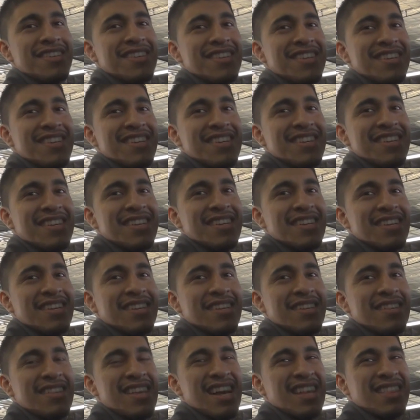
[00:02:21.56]
Yeah, you
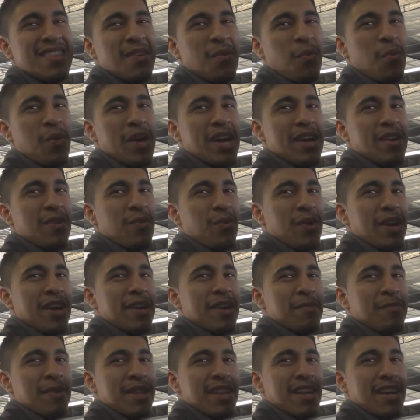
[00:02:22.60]
know, quite honestly.
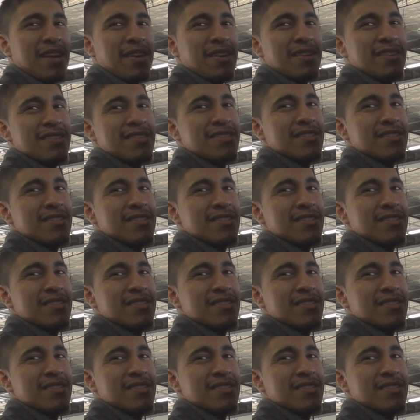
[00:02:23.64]
Weird, but like,